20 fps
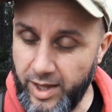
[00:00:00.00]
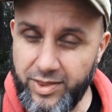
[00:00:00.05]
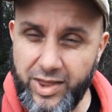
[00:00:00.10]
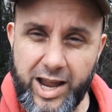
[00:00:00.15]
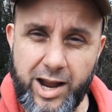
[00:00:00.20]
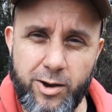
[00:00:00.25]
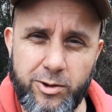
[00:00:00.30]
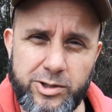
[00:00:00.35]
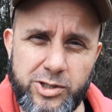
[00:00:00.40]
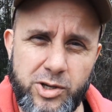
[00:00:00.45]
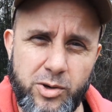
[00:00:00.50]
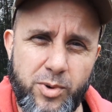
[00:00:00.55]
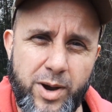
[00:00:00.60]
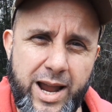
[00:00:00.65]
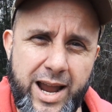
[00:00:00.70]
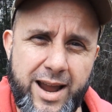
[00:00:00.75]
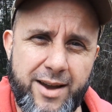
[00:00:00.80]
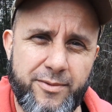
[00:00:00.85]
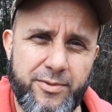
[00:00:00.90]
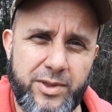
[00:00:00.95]
they also
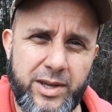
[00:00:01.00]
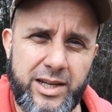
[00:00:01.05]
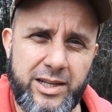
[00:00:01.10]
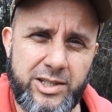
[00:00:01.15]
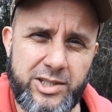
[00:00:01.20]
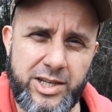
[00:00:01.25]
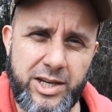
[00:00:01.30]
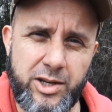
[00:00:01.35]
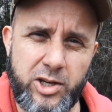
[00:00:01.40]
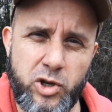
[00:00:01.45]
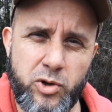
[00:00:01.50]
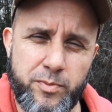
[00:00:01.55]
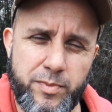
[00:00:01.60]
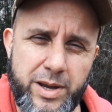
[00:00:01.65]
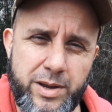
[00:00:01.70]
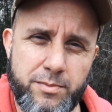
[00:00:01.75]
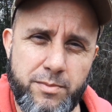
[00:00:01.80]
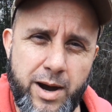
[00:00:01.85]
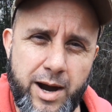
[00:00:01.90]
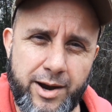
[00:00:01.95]
have the
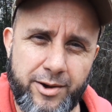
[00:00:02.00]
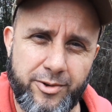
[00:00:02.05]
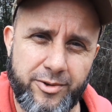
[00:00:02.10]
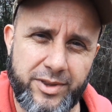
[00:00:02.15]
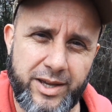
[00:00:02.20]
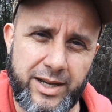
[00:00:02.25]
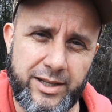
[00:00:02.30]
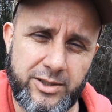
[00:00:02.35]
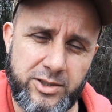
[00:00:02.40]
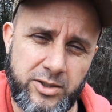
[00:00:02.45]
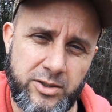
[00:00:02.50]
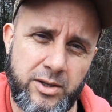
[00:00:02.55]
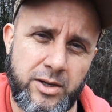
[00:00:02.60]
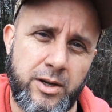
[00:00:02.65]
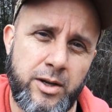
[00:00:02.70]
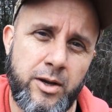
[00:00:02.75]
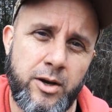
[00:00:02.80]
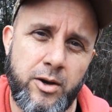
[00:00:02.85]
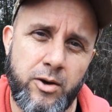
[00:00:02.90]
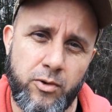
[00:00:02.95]
CQB model that's
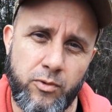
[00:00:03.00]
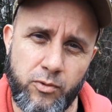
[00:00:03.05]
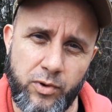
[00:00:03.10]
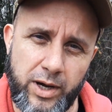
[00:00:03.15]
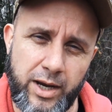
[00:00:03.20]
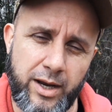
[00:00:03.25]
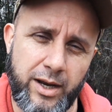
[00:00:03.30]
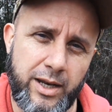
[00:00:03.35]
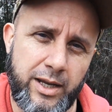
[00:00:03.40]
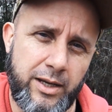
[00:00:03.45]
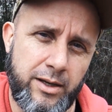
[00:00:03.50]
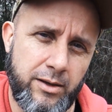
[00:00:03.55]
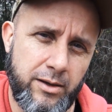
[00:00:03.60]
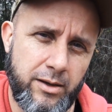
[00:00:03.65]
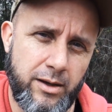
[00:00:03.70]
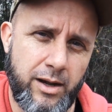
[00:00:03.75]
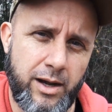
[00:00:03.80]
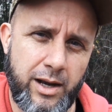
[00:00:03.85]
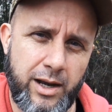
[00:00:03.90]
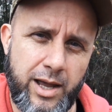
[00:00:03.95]
really
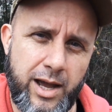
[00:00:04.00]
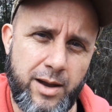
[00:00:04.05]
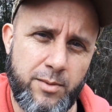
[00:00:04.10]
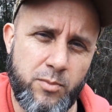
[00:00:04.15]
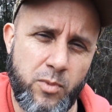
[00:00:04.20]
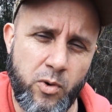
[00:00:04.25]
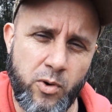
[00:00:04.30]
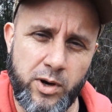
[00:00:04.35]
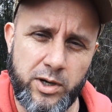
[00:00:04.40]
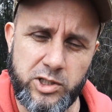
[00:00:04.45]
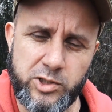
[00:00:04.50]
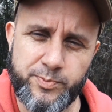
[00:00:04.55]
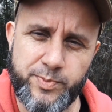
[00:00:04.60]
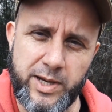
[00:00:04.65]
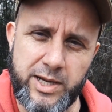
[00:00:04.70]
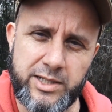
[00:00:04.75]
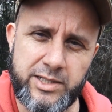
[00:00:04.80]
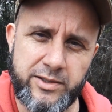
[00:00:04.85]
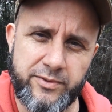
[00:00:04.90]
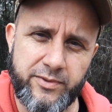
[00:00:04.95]
a lot more
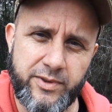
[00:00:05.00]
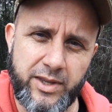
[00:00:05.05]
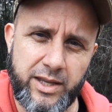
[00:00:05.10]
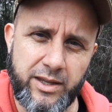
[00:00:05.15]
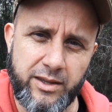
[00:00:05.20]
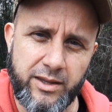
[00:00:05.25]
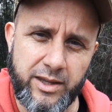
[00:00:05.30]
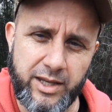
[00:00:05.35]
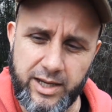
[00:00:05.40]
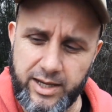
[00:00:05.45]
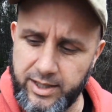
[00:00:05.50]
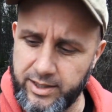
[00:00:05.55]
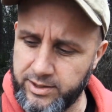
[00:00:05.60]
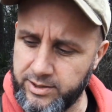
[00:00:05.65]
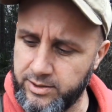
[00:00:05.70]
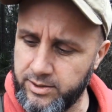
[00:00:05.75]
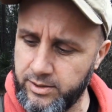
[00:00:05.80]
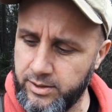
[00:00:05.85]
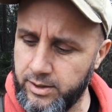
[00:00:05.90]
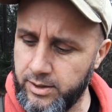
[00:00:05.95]
expensive than
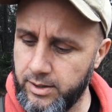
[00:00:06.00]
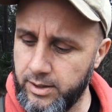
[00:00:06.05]
this.